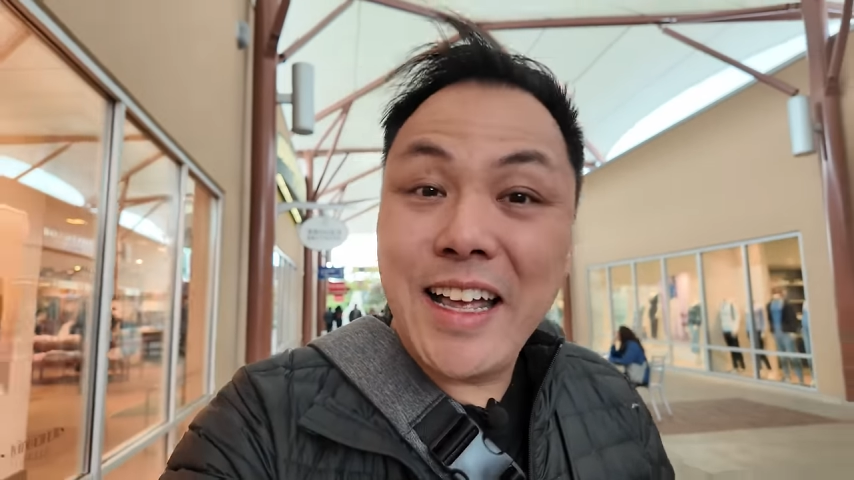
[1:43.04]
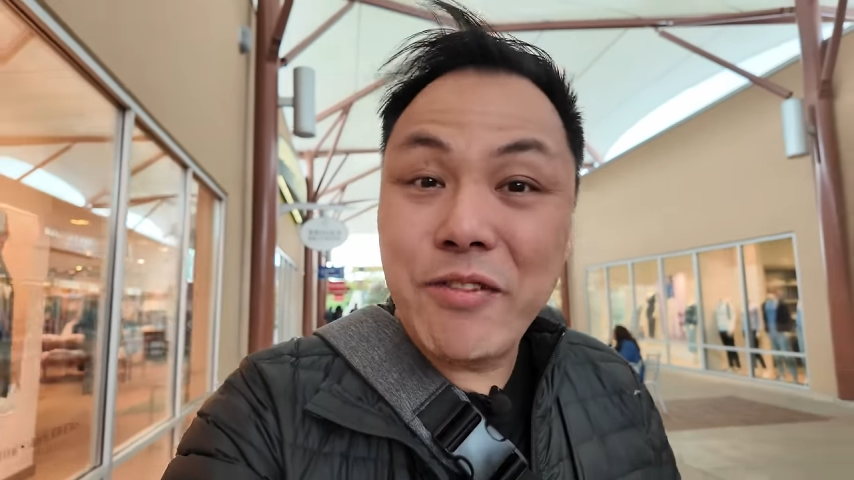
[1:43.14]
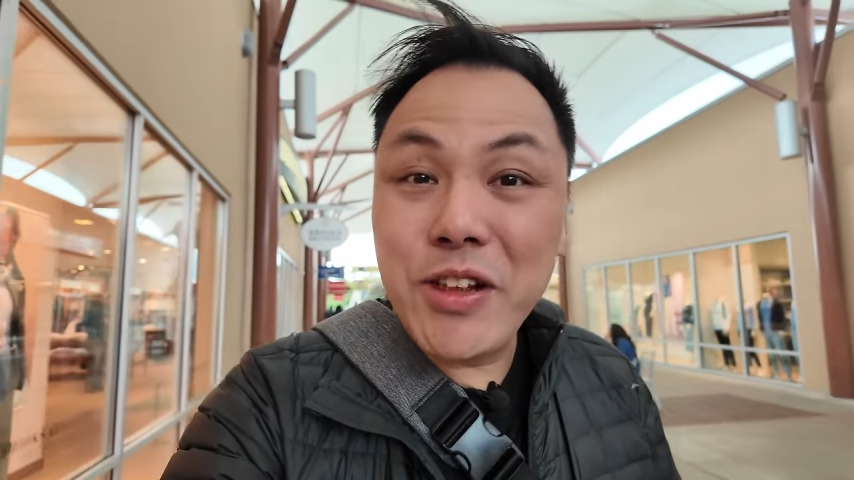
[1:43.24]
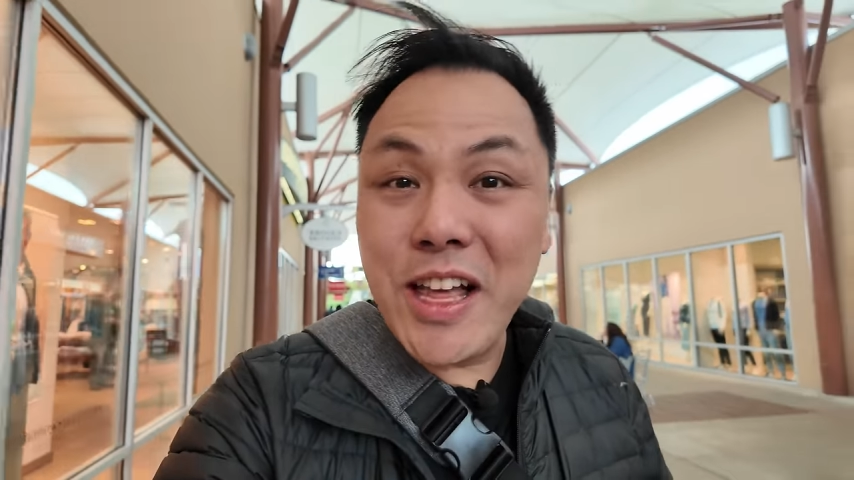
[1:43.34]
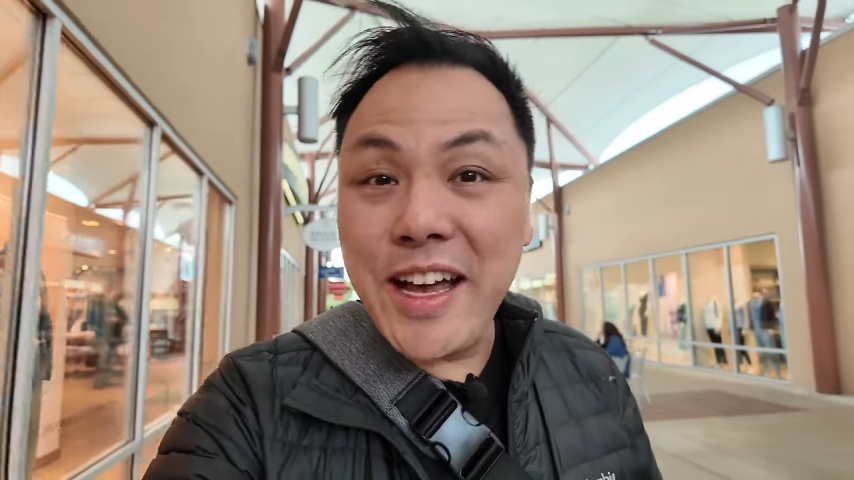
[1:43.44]

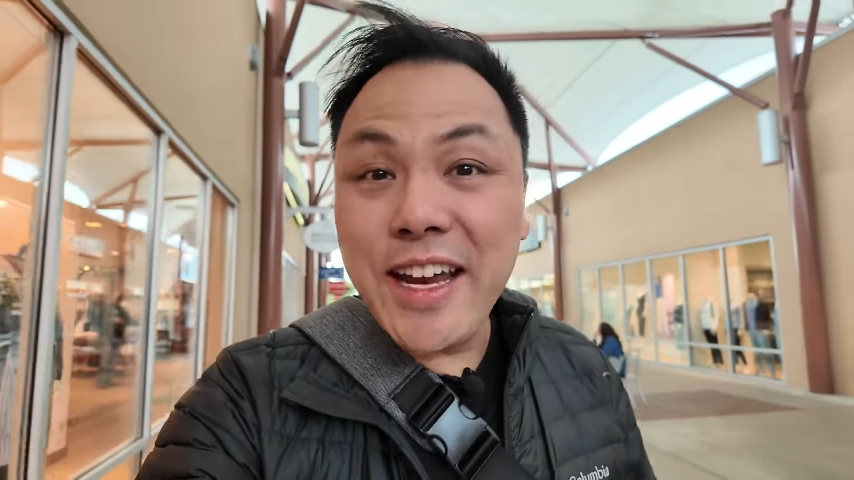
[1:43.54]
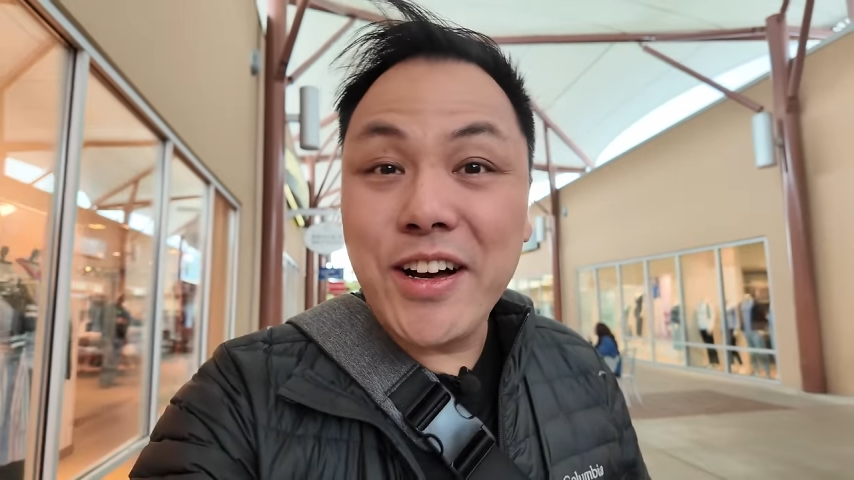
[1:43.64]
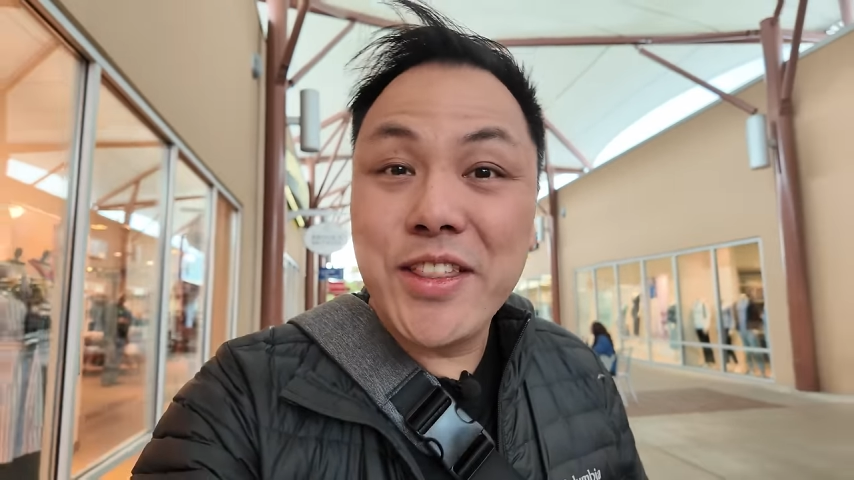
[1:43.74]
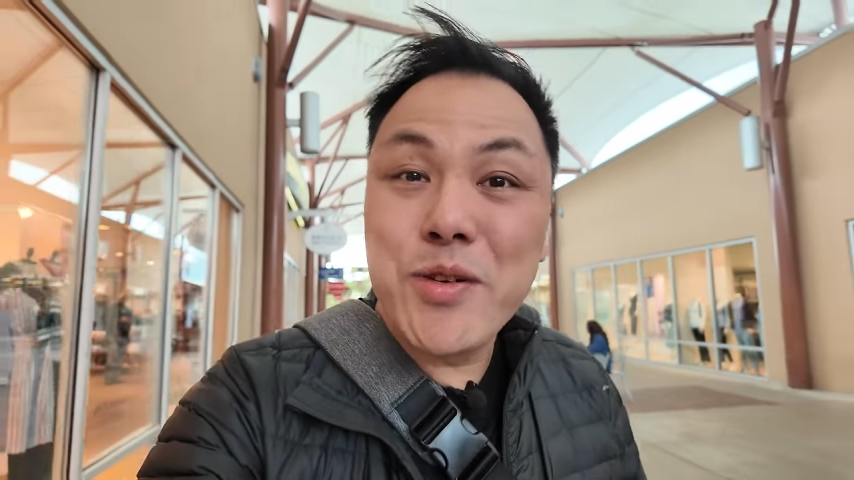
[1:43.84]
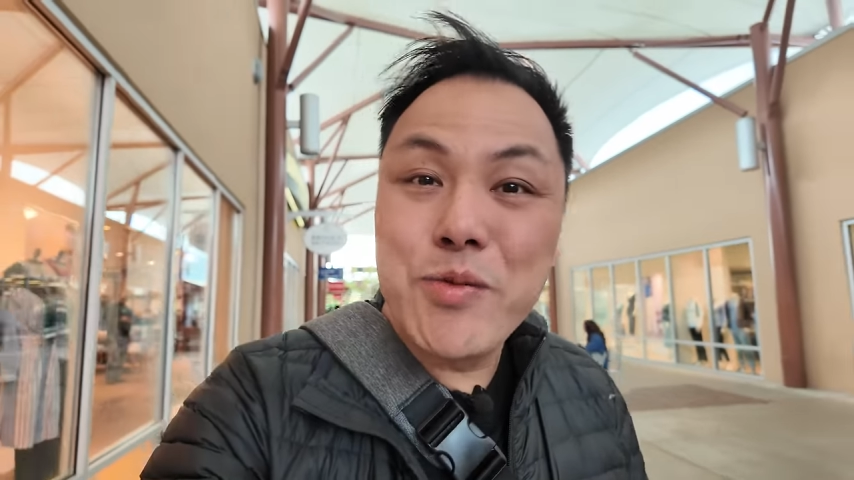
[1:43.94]

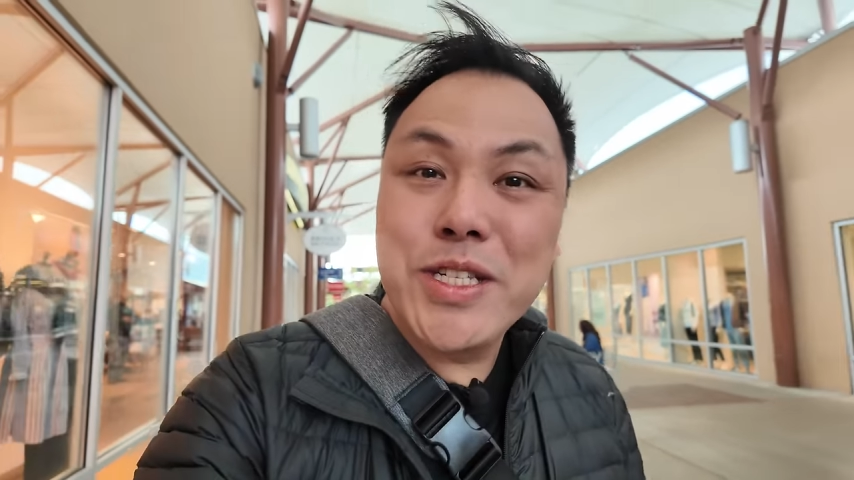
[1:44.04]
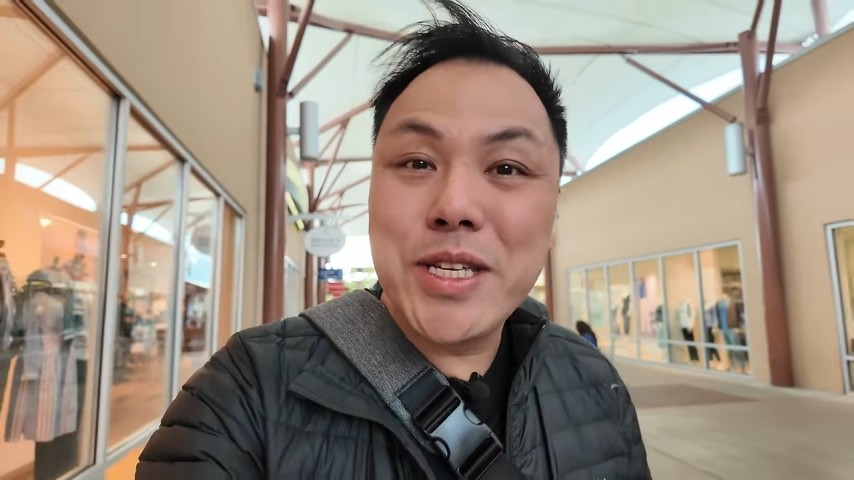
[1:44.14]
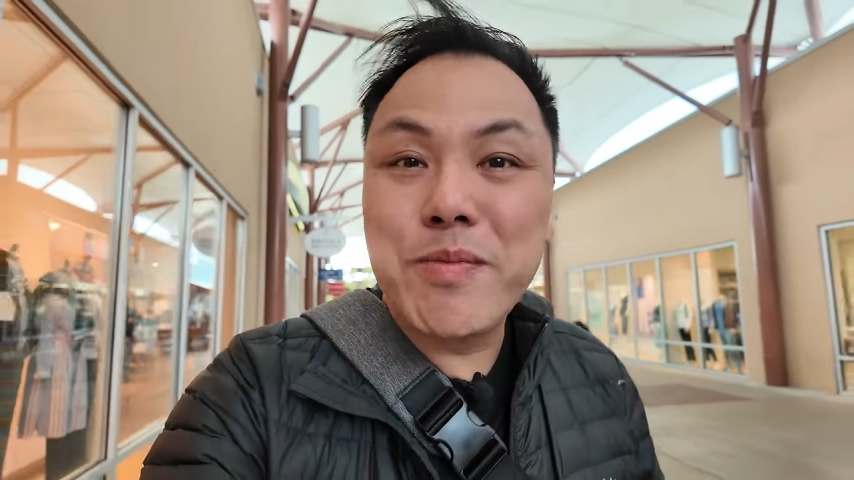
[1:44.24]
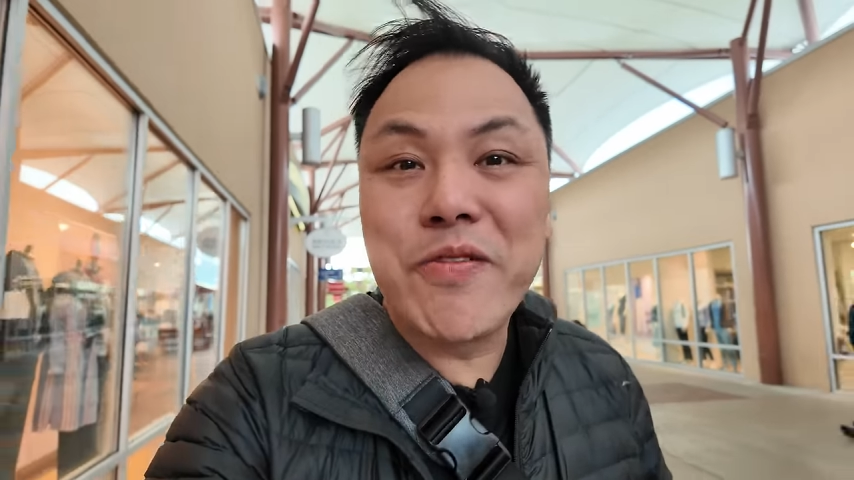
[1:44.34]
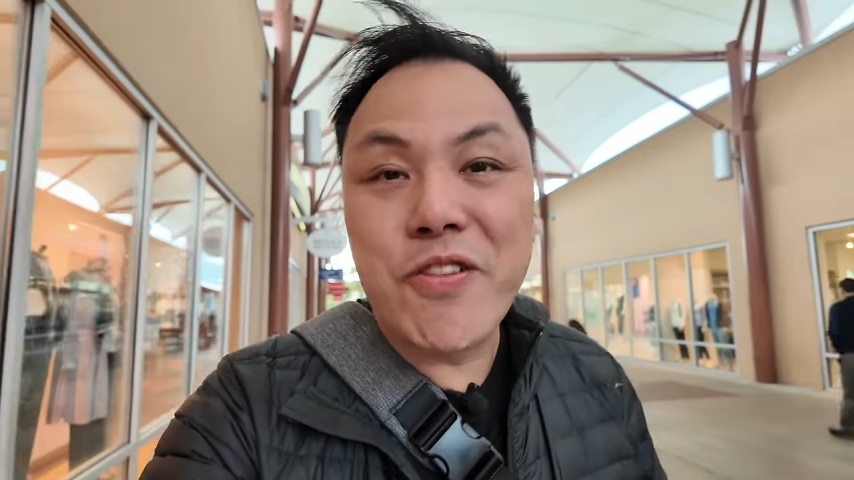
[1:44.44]
relying on the
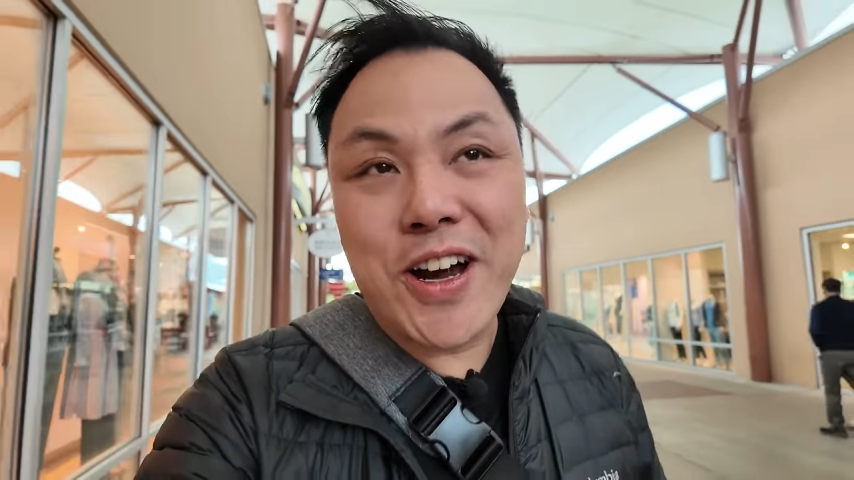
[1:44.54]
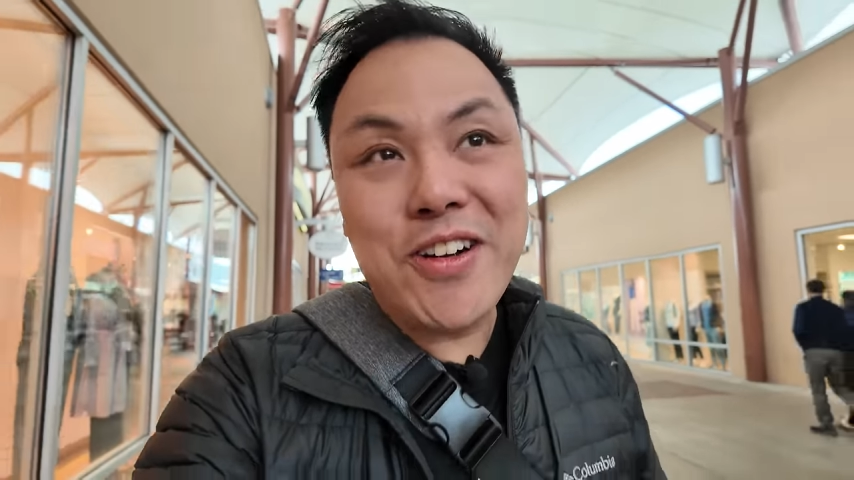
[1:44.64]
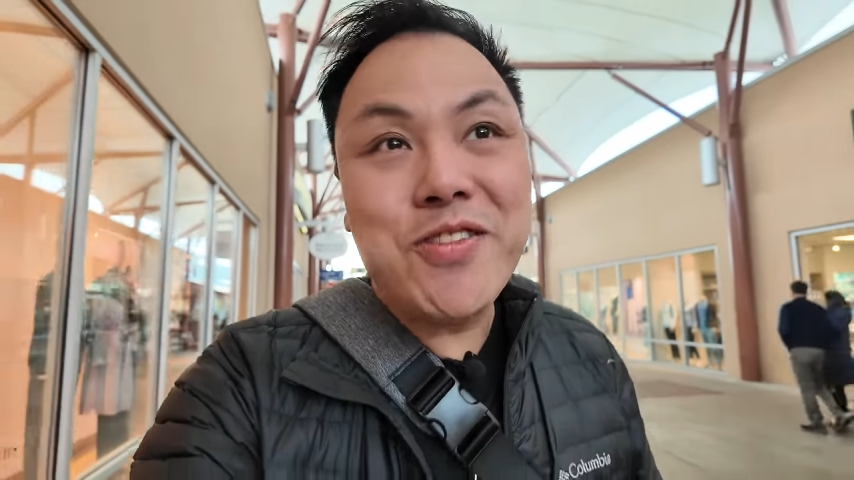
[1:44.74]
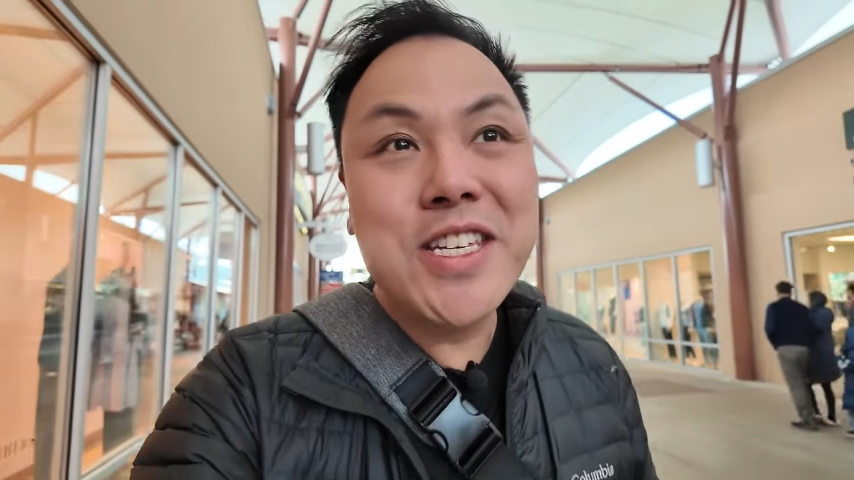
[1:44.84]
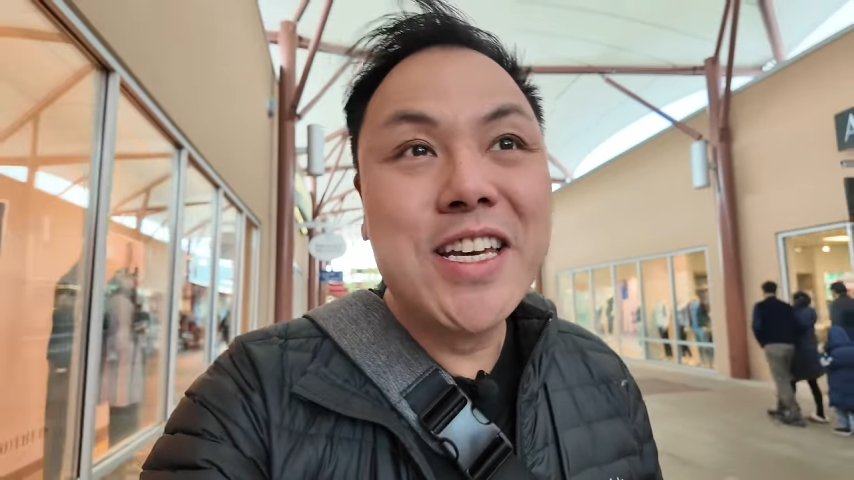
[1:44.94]
wisdom of
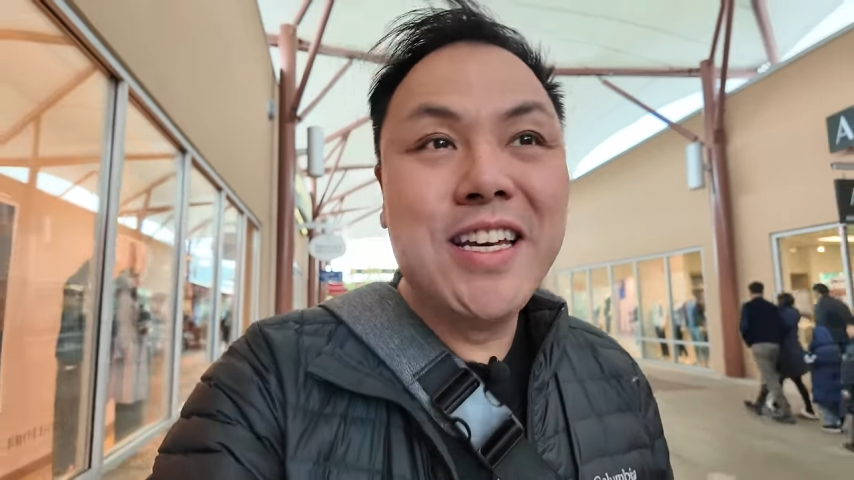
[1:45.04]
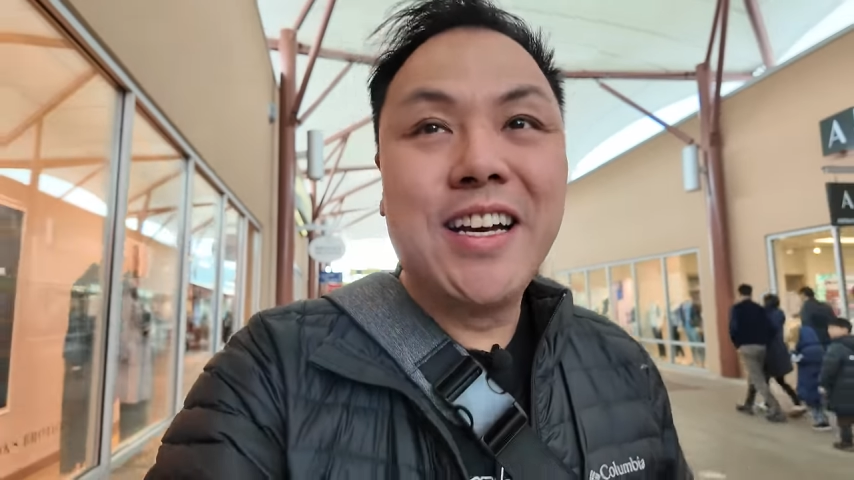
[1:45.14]
crowds,